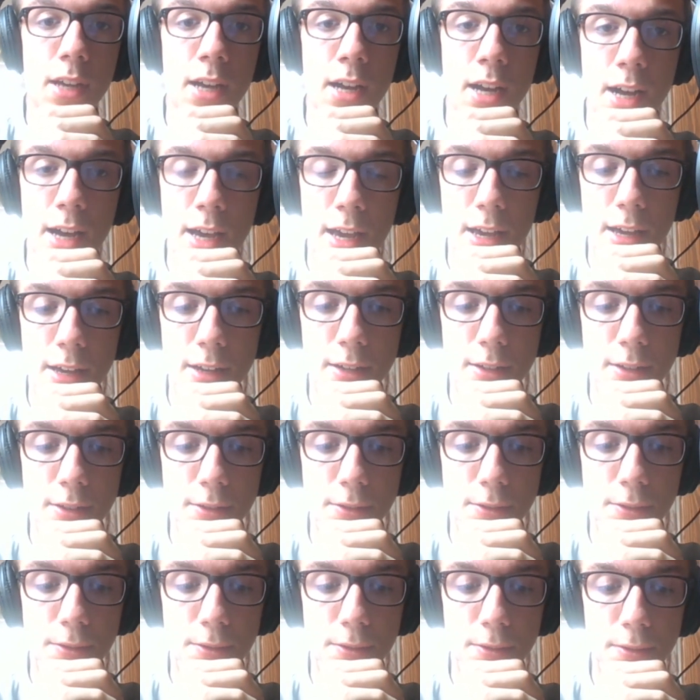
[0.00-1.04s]
I have
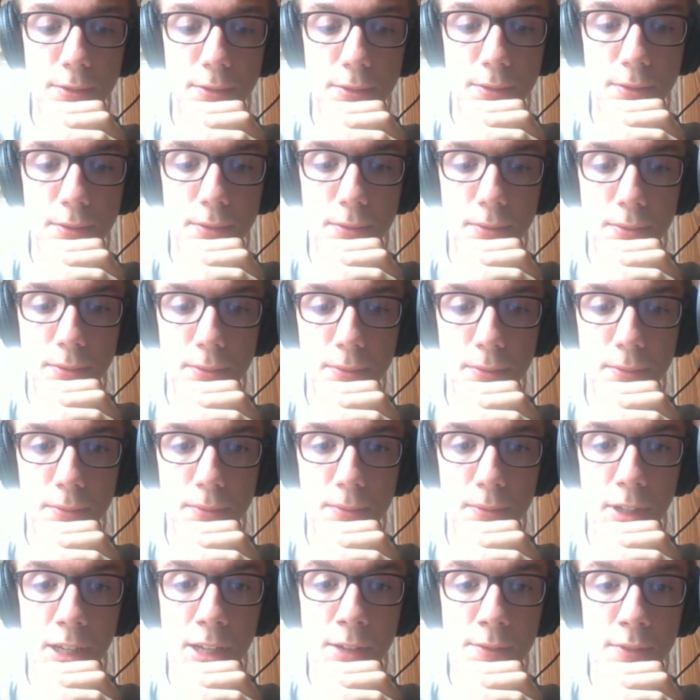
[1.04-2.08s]

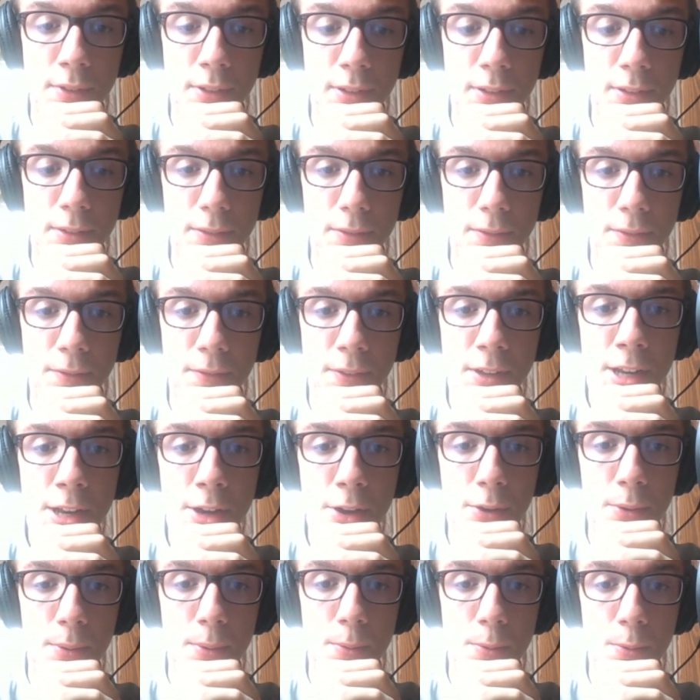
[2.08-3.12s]
even
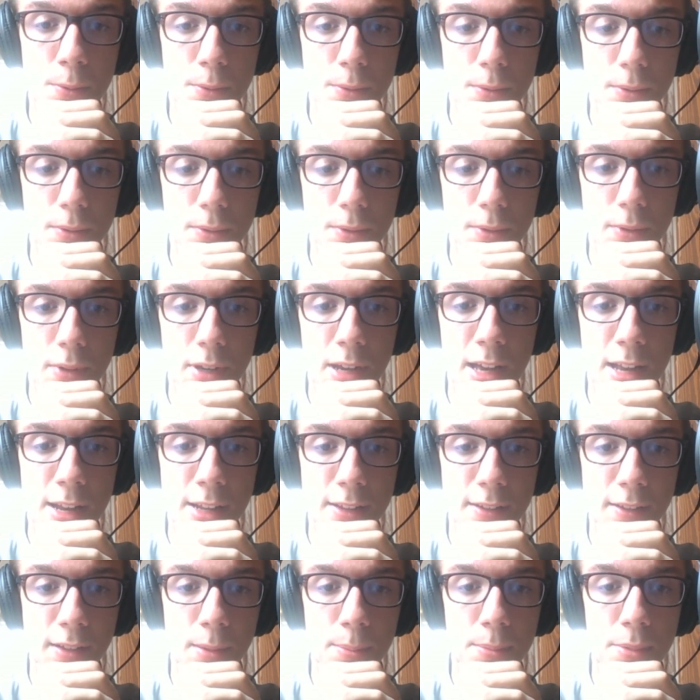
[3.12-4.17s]
video
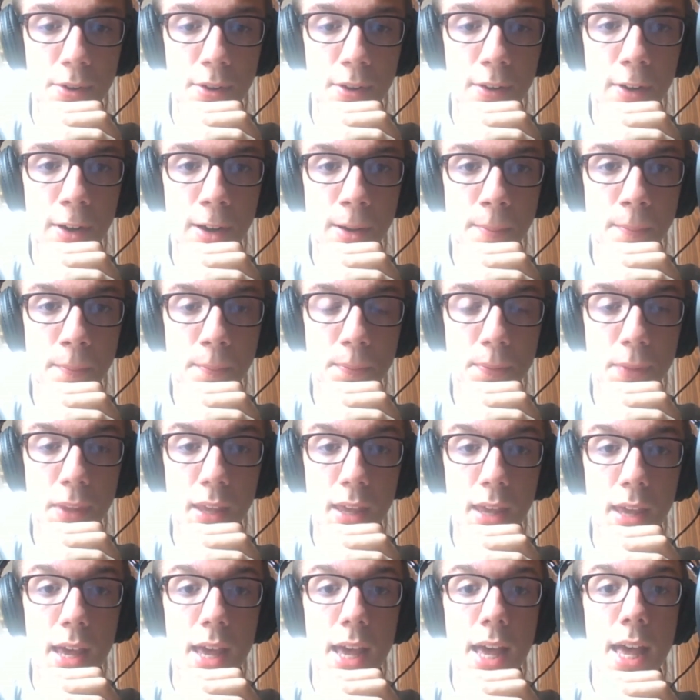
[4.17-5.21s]
editing program,
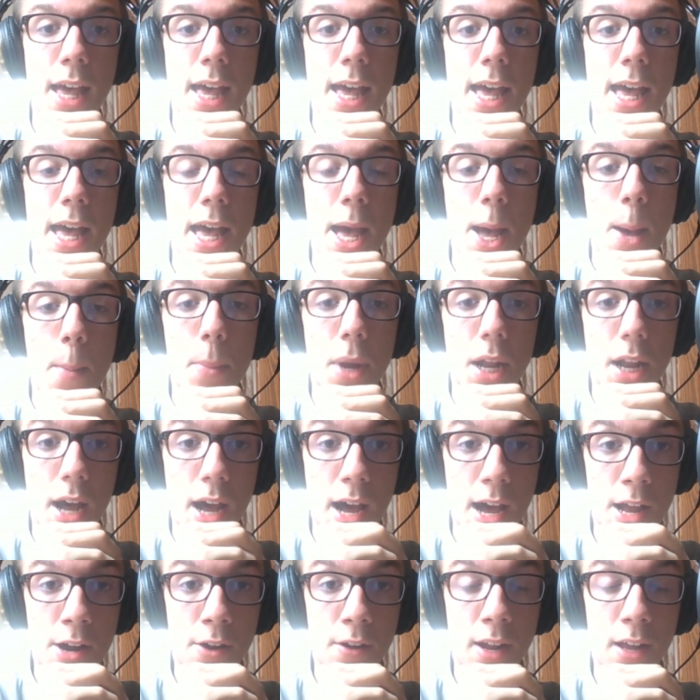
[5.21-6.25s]
but
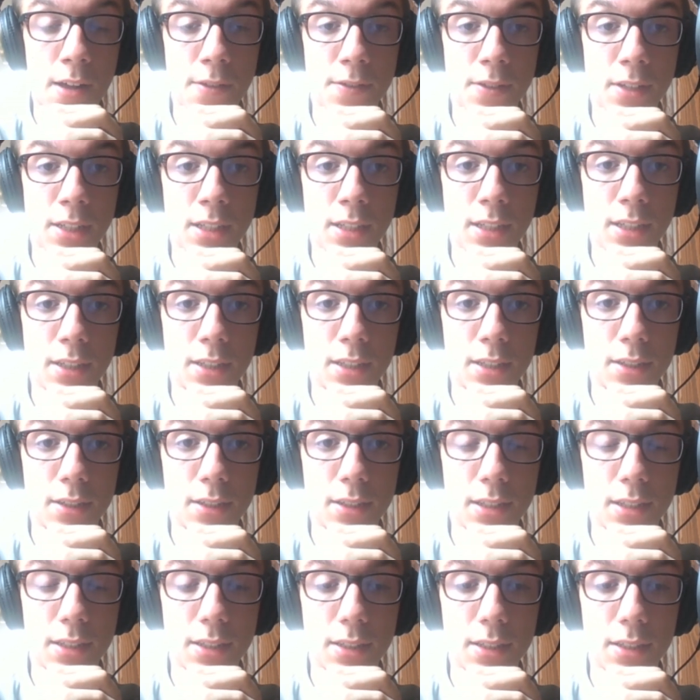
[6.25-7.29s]
I don't have any
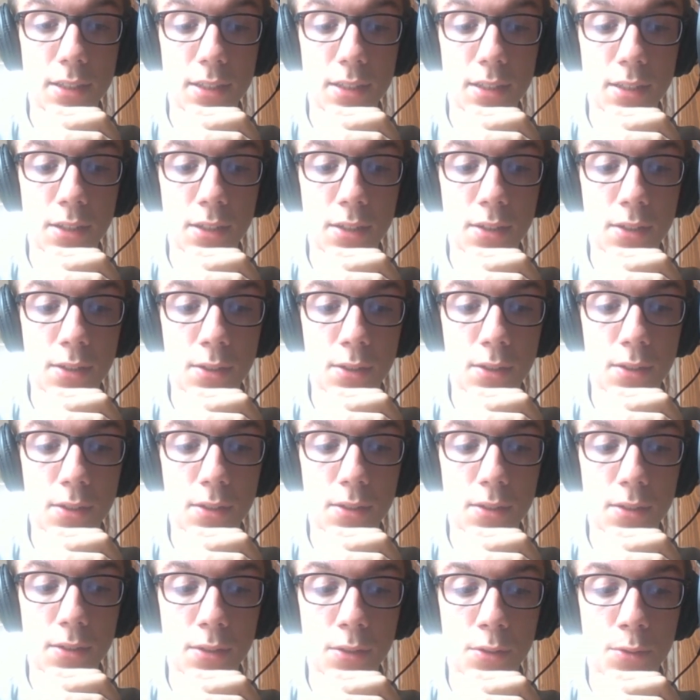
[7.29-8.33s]

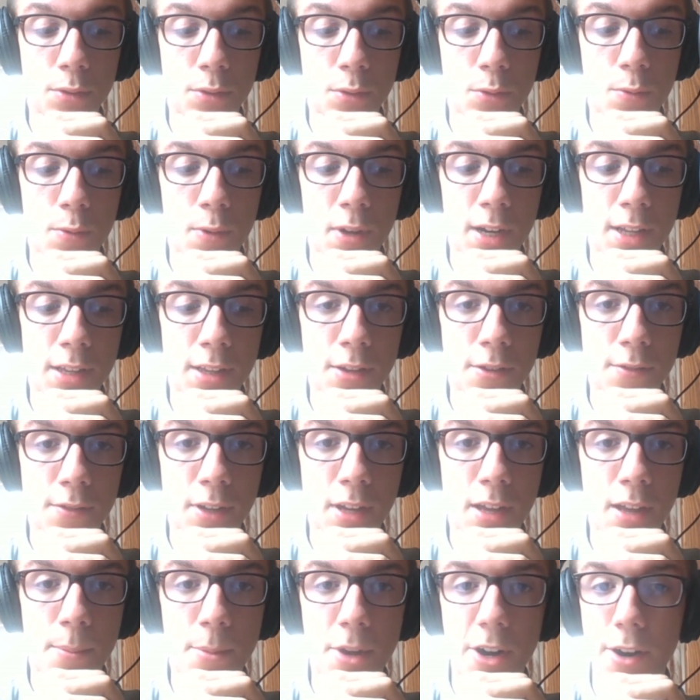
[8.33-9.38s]
good quality of a
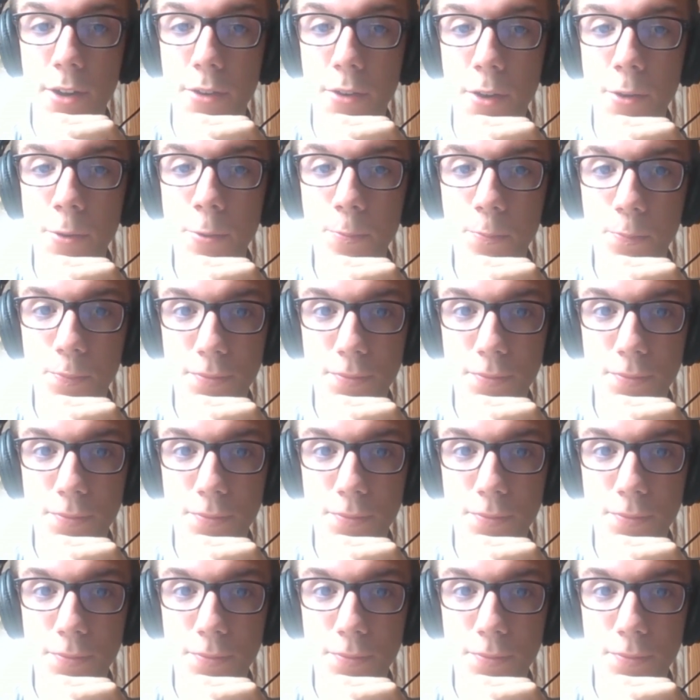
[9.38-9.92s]
camera, you know?